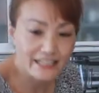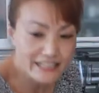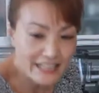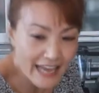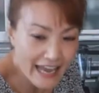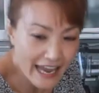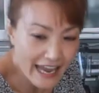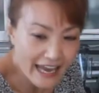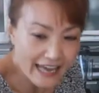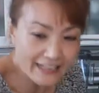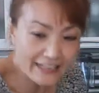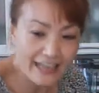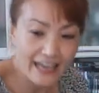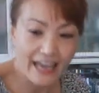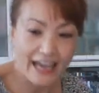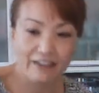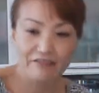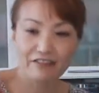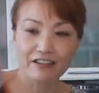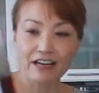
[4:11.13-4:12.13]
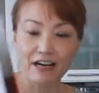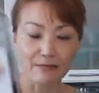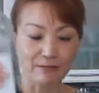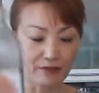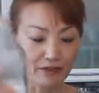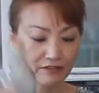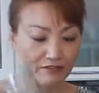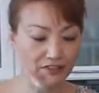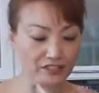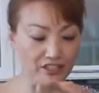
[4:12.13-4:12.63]
to add half cup
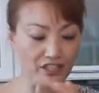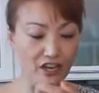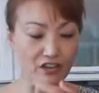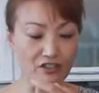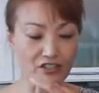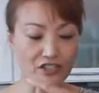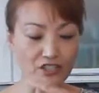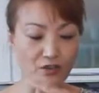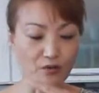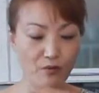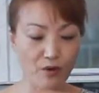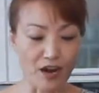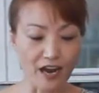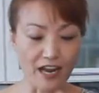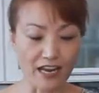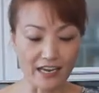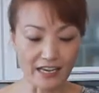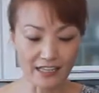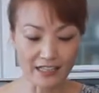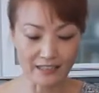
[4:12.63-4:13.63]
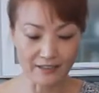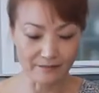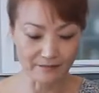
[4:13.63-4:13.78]
of a Shaoxing wine.